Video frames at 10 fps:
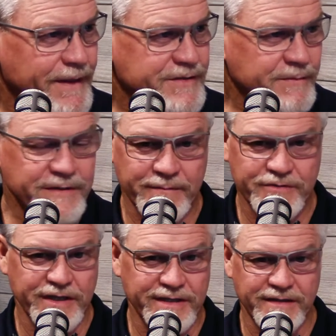sometimes
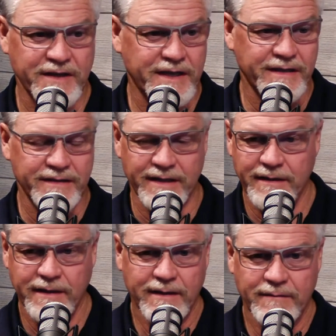you get to thinking that,
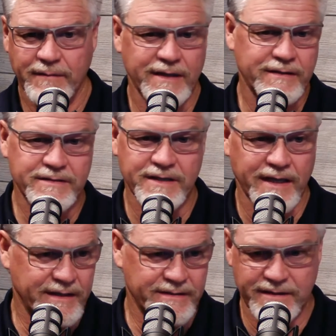man, this
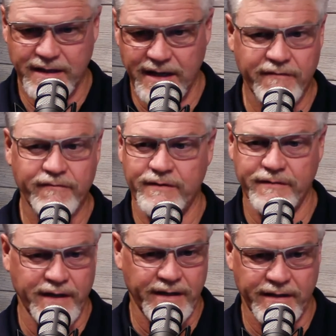thing is
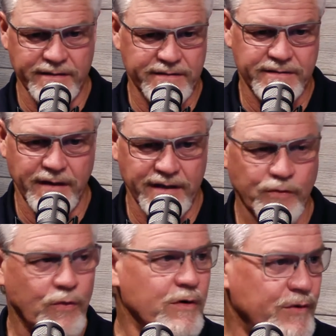everything is
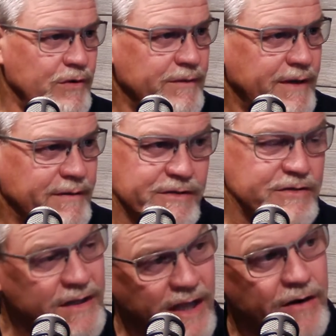horrible. Because there's
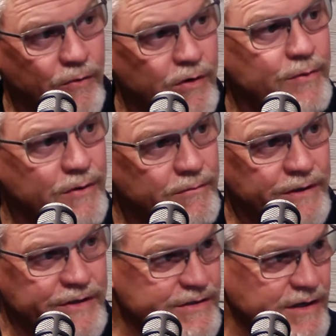a lot of horrible. We
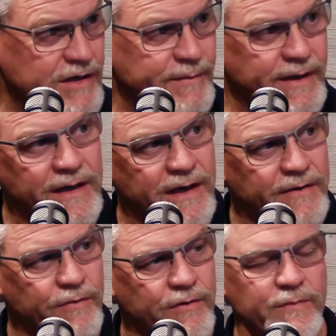there just is. Talked about a lot of
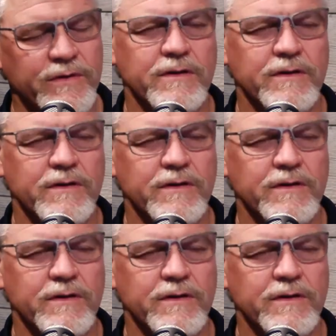the horrible.